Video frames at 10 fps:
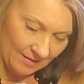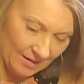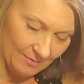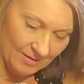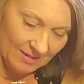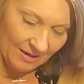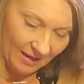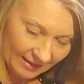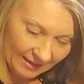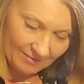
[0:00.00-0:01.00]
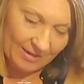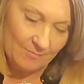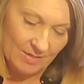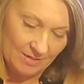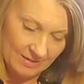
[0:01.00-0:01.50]
I would highly
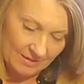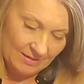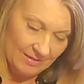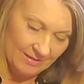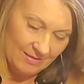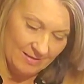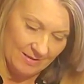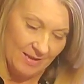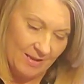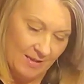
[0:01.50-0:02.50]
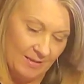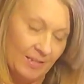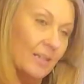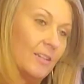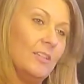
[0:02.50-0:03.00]
recommend it.
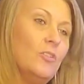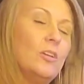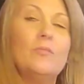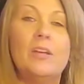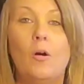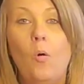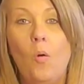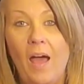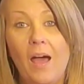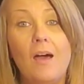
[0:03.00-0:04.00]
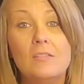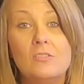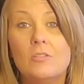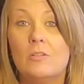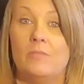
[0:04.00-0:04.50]
Now, you can rent a whole house,
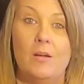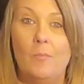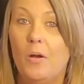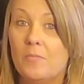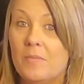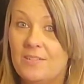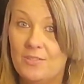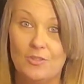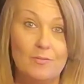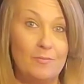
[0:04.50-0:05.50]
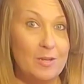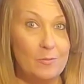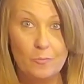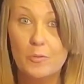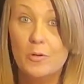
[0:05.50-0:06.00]
you can rent apartments, you can rent
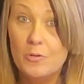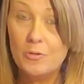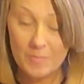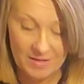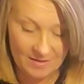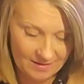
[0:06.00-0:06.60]
a room.